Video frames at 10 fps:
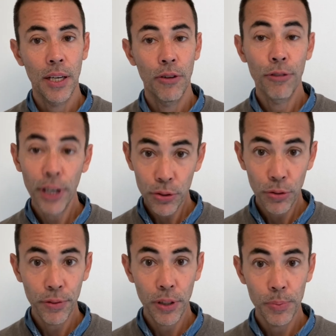phrasal
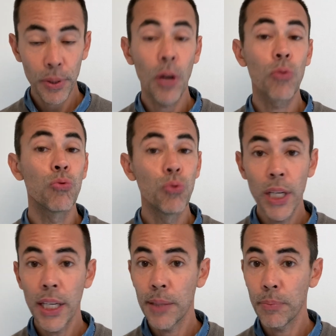verbs are
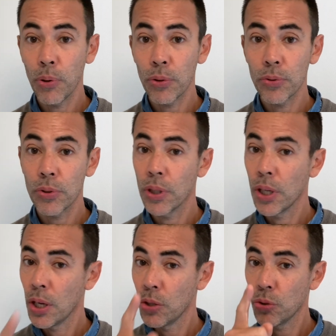really important,
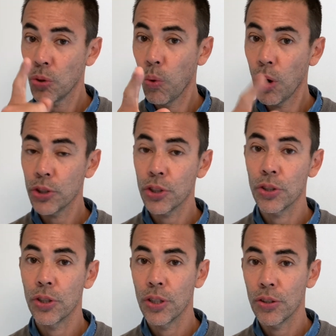so watch
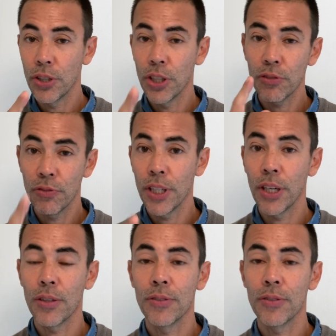this video.